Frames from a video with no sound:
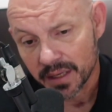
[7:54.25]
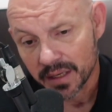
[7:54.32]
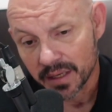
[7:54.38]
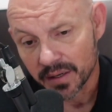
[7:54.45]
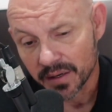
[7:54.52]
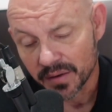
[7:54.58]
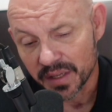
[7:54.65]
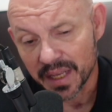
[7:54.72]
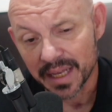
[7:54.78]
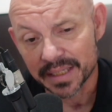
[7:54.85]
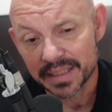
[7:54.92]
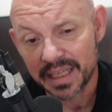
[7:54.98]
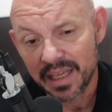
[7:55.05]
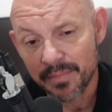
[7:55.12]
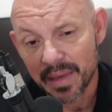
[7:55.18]
yes,
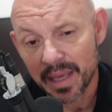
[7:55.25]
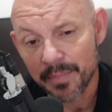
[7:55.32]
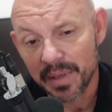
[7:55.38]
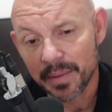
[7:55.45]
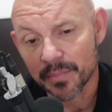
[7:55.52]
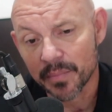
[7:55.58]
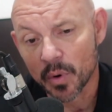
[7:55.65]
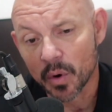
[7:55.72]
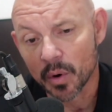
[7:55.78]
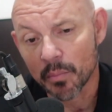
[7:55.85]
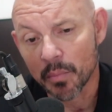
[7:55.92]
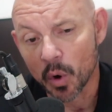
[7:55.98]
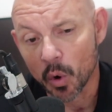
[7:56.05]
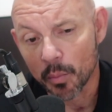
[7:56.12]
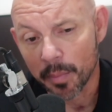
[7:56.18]
he may be more
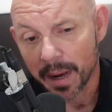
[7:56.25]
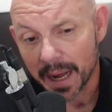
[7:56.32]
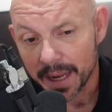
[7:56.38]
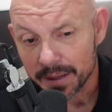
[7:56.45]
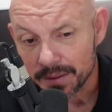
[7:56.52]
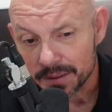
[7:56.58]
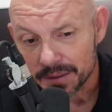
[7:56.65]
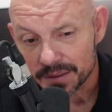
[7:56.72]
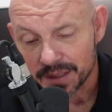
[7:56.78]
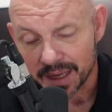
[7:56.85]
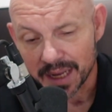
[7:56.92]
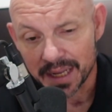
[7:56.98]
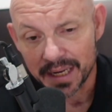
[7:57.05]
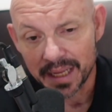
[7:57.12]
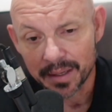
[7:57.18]
mobile
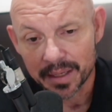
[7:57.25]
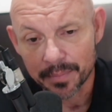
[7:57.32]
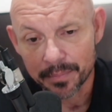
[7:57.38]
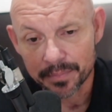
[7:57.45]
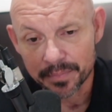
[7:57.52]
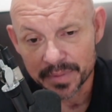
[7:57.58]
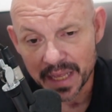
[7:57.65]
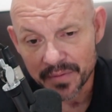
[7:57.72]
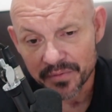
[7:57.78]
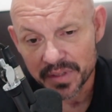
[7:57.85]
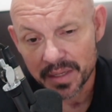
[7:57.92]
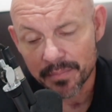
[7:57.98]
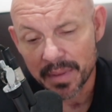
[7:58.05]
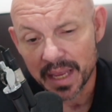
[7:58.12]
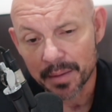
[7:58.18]
and he can
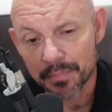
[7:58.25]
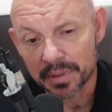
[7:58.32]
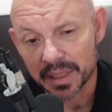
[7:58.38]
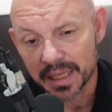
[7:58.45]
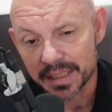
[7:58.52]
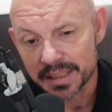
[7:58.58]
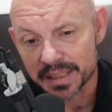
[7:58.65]
definitely make plays.